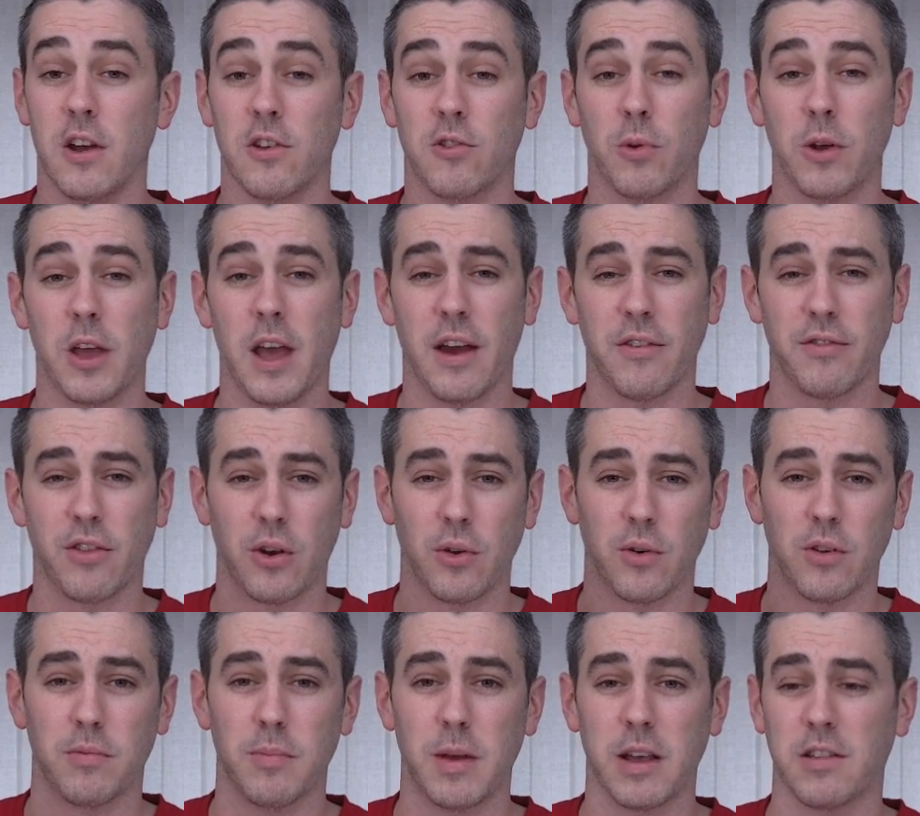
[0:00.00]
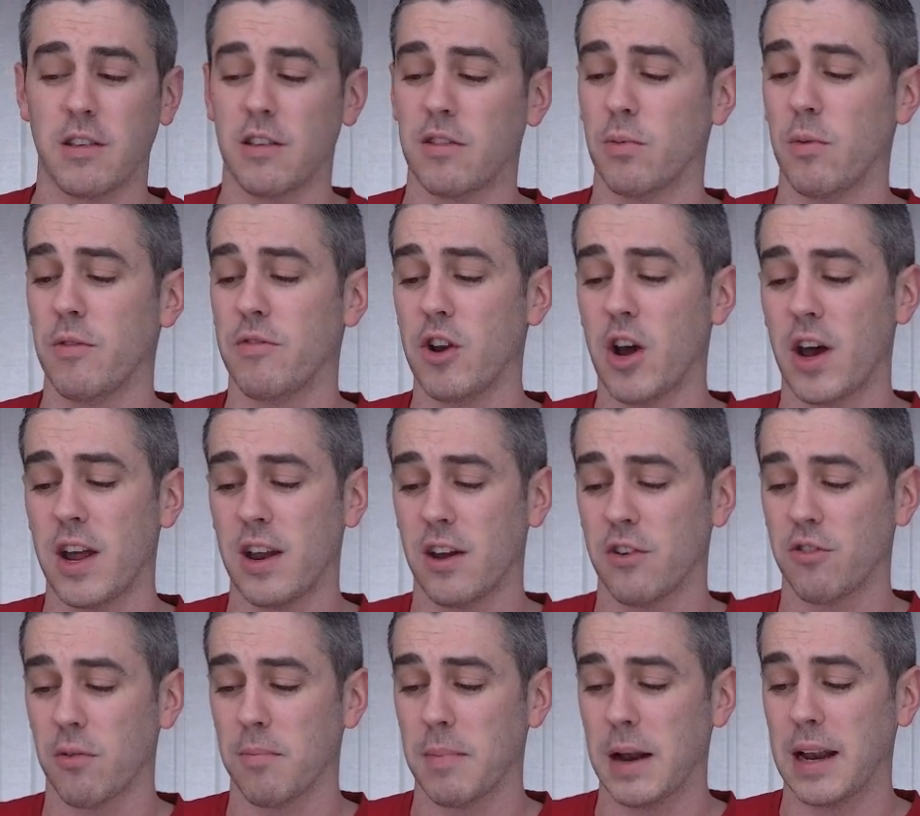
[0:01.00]
So what you have to do is mix this with
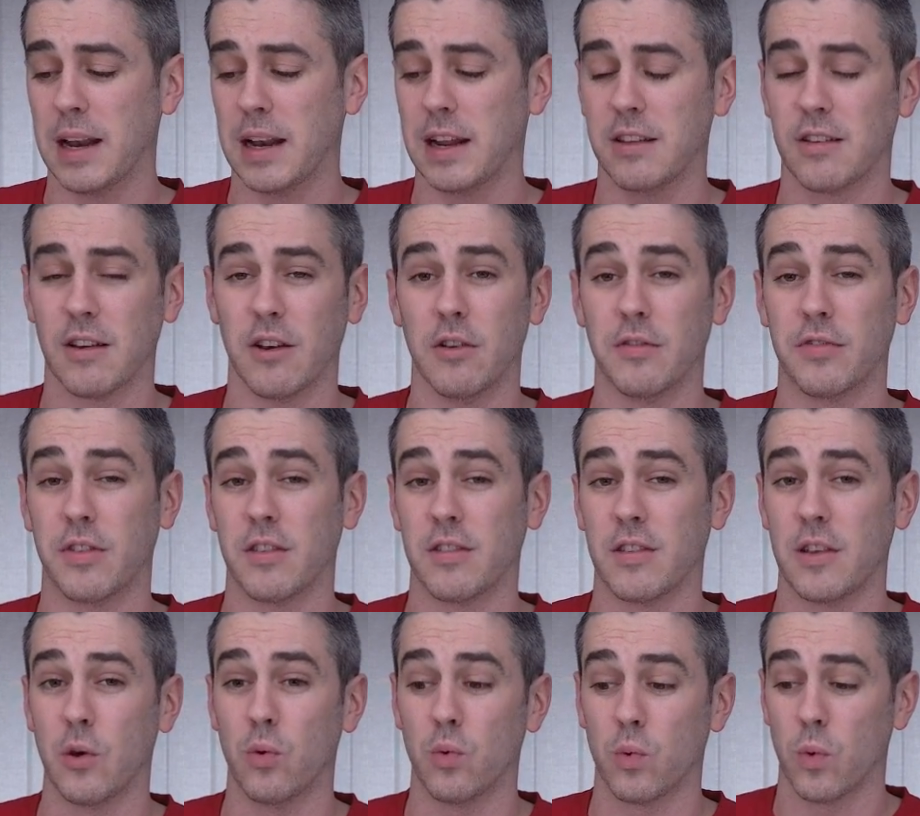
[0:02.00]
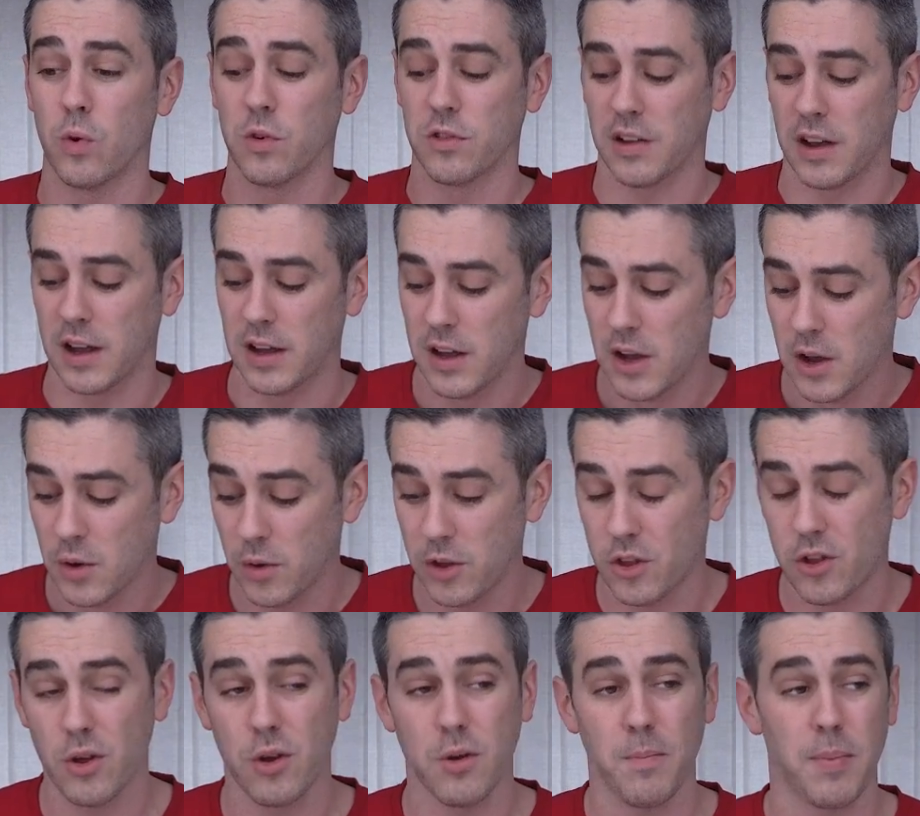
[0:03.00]
900 milliliter of distilled water,
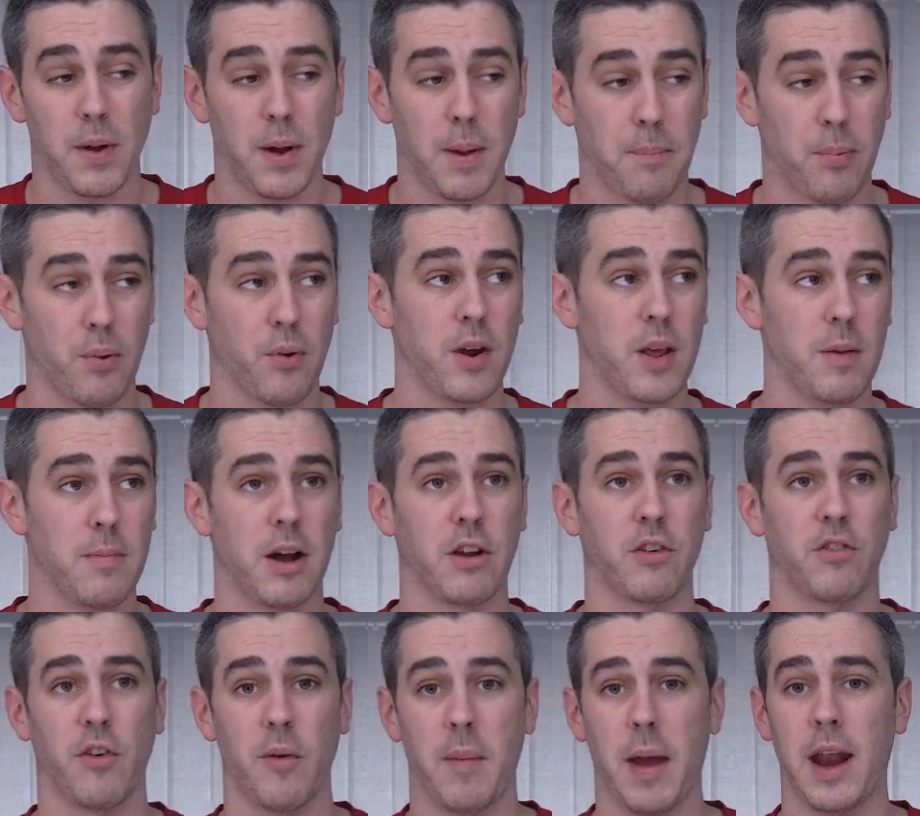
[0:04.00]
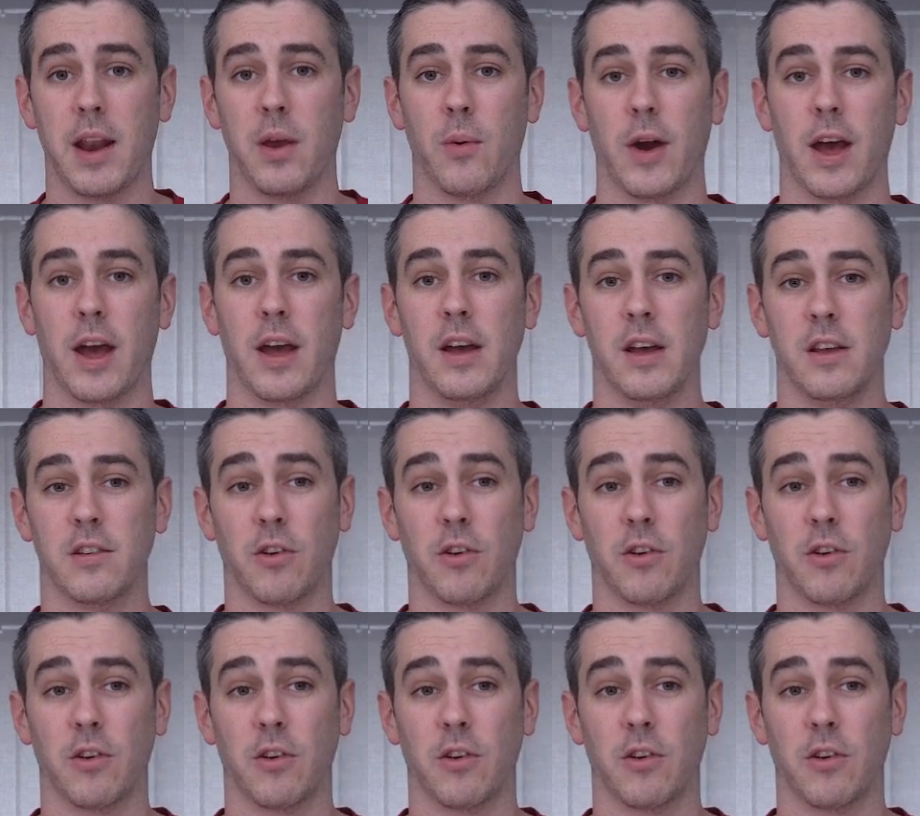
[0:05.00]
which you can buy pretty much from anywhere.